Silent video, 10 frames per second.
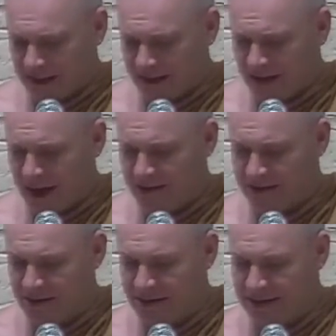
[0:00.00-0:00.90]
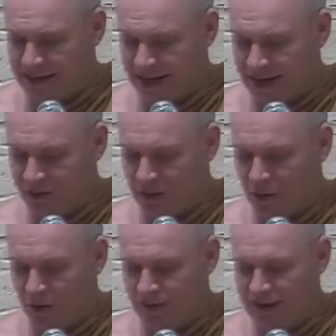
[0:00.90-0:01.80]
the answer is that with
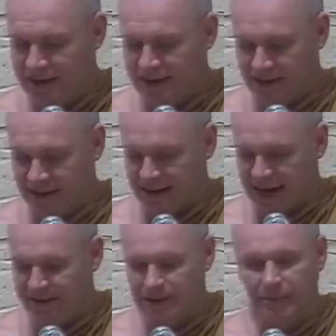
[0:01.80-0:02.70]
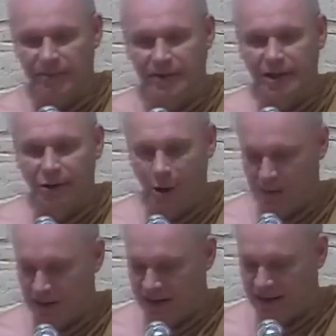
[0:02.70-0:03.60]
all religions, they have something in
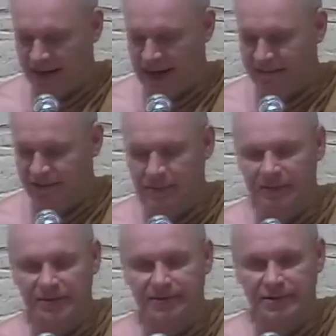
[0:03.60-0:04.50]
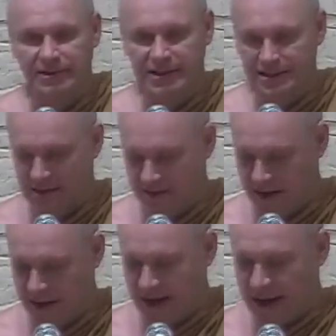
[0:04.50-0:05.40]
common and they have some differences.
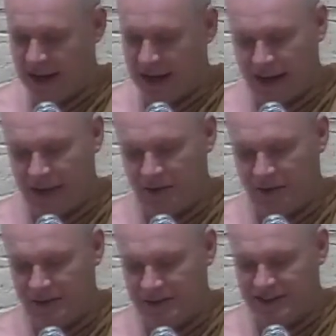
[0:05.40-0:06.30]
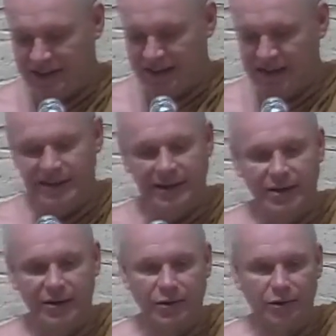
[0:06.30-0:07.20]
And with
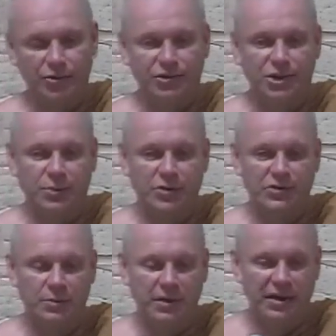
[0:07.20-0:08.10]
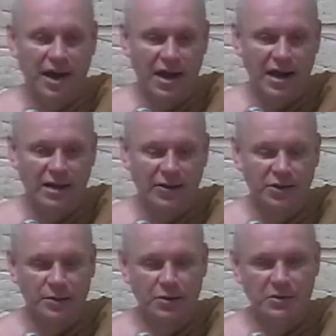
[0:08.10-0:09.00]
Christianity, you're also supposed to be kind, you're
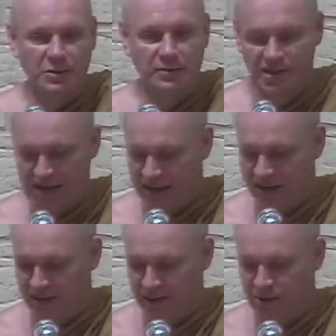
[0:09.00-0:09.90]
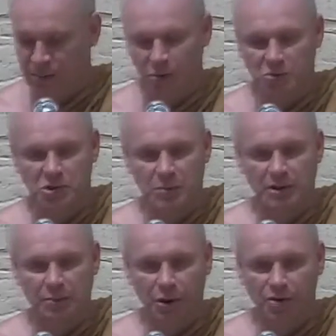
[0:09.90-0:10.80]
supposed to be gentle, you're supposed to
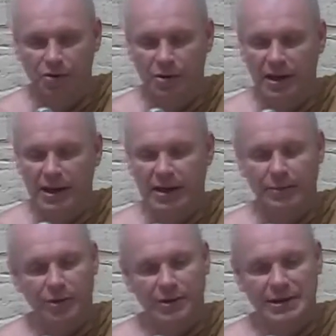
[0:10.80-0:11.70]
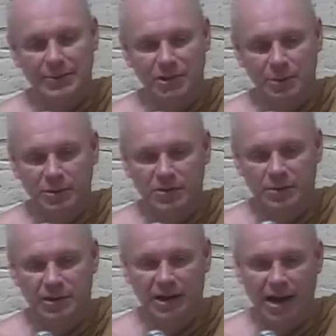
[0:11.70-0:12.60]
be moral. In Buddhism, we're supposed to
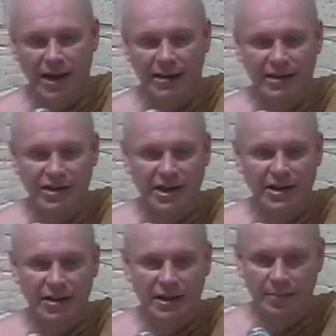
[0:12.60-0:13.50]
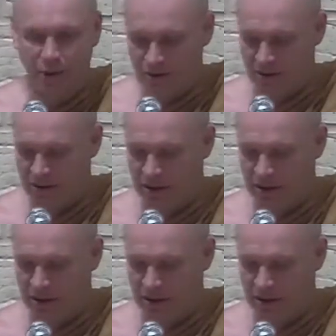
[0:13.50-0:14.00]
be kind and gentle and moral.